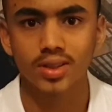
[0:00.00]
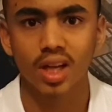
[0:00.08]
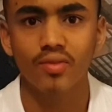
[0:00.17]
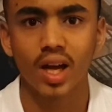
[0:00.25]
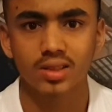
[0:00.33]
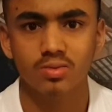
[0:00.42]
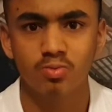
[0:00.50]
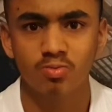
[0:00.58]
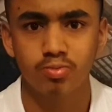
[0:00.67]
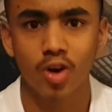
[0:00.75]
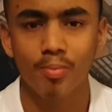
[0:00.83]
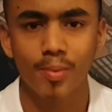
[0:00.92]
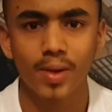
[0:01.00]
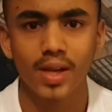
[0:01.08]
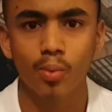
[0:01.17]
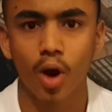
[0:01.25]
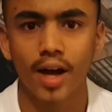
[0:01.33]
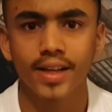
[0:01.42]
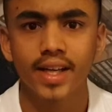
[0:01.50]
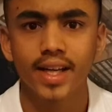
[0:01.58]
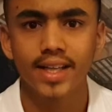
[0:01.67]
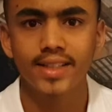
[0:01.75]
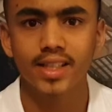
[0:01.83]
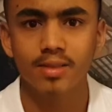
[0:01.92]
And that's probably why he
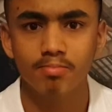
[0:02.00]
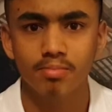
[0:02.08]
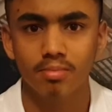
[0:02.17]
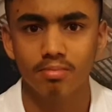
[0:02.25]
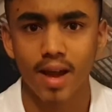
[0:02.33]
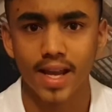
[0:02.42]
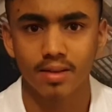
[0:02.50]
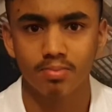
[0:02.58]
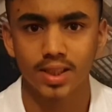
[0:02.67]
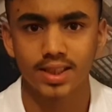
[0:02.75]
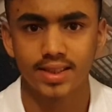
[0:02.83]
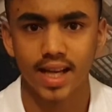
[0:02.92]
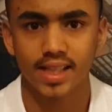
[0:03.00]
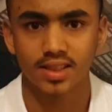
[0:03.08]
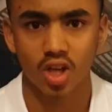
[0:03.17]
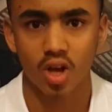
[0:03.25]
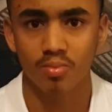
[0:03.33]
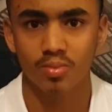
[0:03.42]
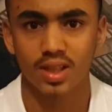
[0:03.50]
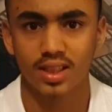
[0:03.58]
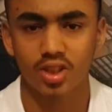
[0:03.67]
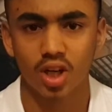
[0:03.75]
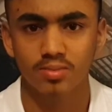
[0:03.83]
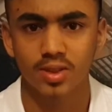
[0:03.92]
did make mistakes in
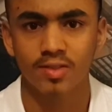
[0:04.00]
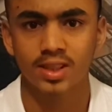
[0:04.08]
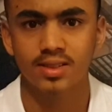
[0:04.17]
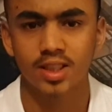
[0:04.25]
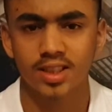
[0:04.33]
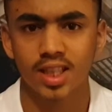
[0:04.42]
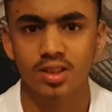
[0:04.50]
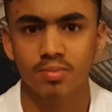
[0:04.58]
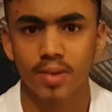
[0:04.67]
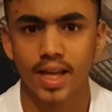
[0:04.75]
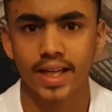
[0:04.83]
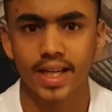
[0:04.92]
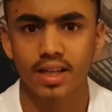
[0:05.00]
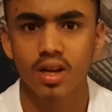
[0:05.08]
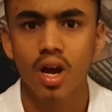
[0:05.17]
terms of his decision making.